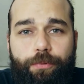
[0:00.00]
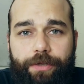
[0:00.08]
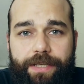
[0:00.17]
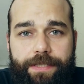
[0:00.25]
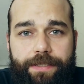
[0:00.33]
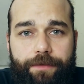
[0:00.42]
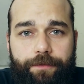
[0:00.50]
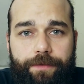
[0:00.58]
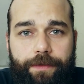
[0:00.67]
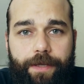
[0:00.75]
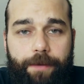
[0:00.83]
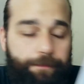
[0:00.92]
easy to fill
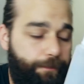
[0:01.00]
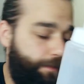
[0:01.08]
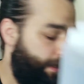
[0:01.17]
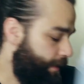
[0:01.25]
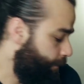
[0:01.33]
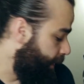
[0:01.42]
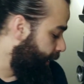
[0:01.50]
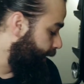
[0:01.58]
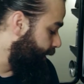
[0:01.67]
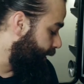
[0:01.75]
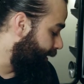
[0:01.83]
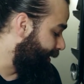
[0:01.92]
up. It doesn't make any
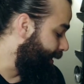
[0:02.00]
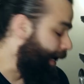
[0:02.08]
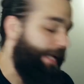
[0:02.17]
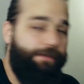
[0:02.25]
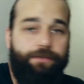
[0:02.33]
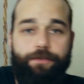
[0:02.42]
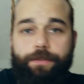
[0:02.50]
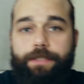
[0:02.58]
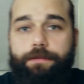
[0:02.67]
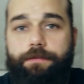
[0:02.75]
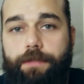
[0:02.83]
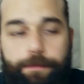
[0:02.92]
sense not to do it.